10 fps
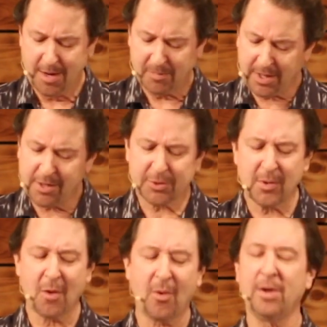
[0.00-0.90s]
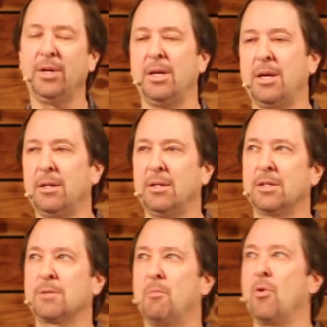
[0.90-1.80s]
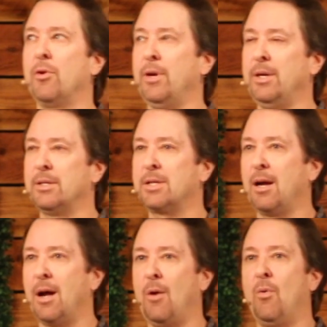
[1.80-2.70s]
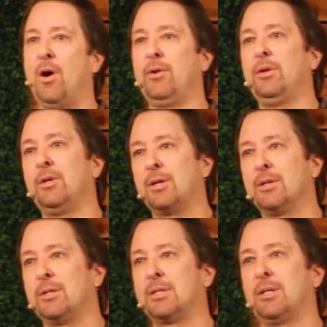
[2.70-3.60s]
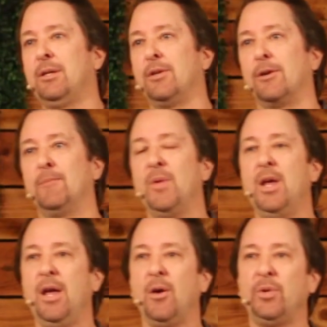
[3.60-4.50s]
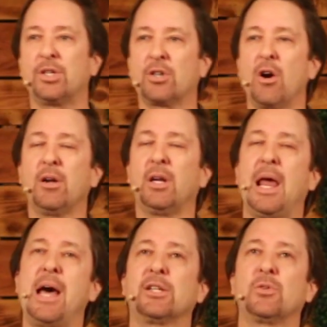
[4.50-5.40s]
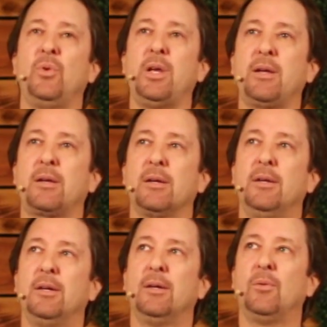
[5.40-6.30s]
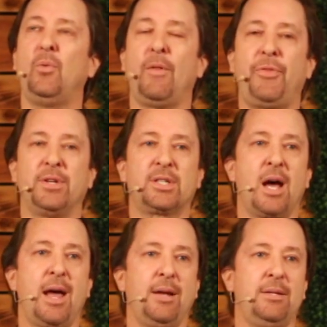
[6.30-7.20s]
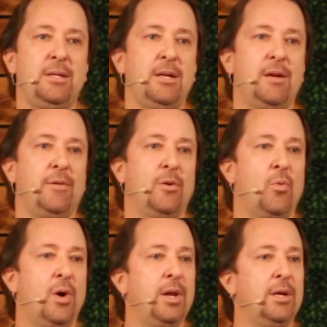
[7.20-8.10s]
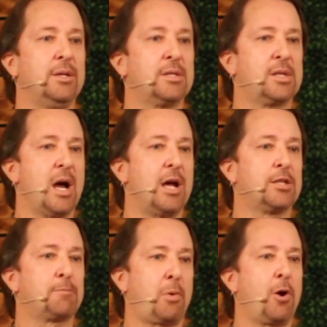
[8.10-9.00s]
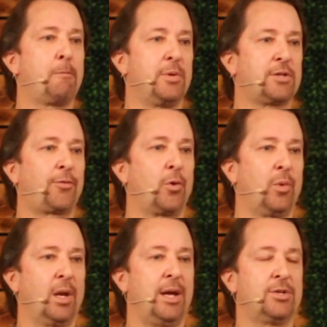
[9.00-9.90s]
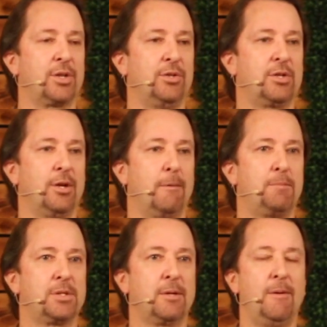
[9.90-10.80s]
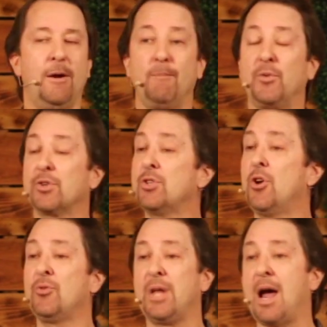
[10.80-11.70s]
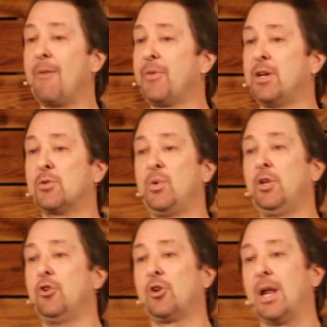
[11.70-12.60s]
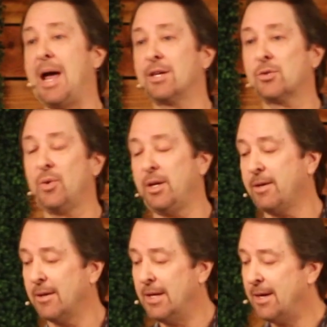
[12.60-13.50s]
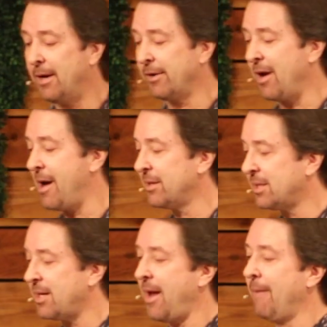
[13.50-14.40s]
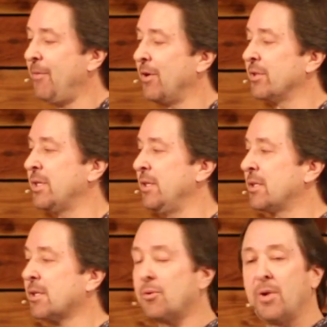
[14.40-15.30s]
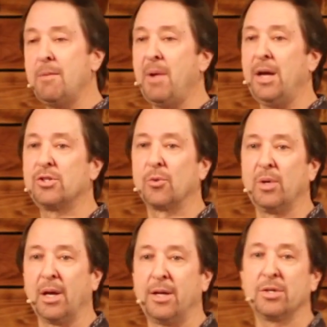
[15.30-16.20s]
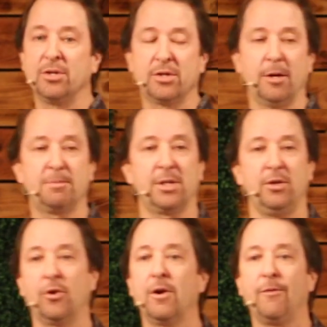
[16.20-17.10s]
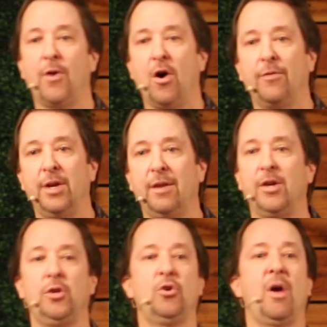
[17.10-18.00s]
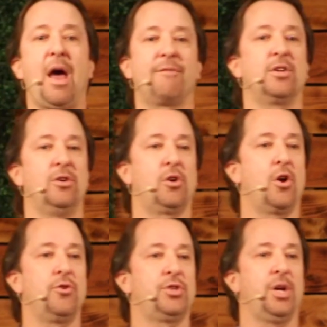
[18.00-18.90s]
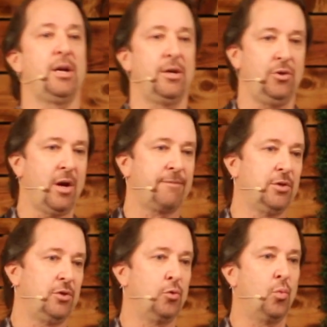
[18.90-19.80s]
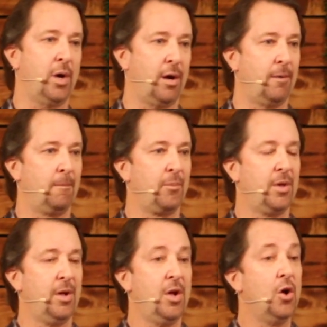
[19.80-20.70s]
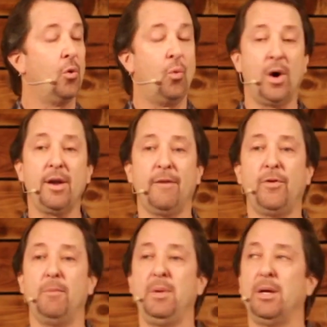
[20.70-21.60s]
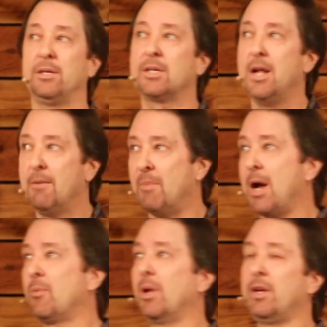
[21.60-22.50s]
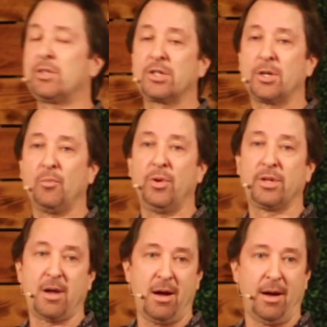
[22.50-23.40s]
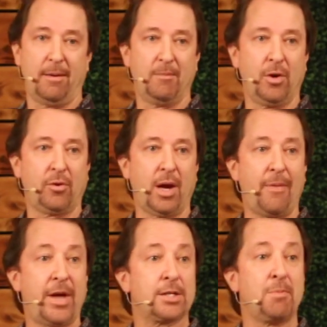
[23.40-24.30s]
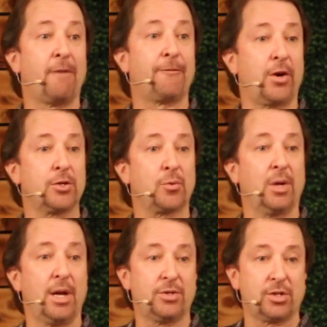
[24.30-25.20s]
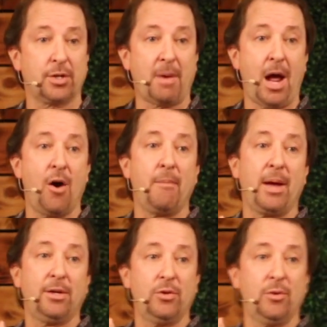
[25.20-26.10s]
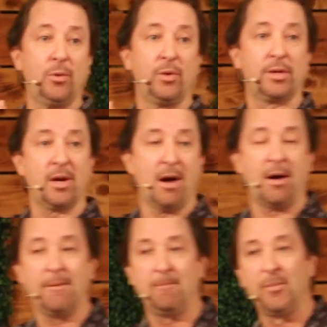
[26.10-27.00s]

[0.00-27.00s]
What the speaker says: But here's what I want you to get this morning is I want you to consider, and we started last week with this idea that what is God's purpose for relationships? There's no doubt that as we looked last week, God said there's these three major relationships that you're involved in that you have to negotiate and you have to do well. One of them is my relationship with God. Okay, that's my first relationship. How am I doing with God?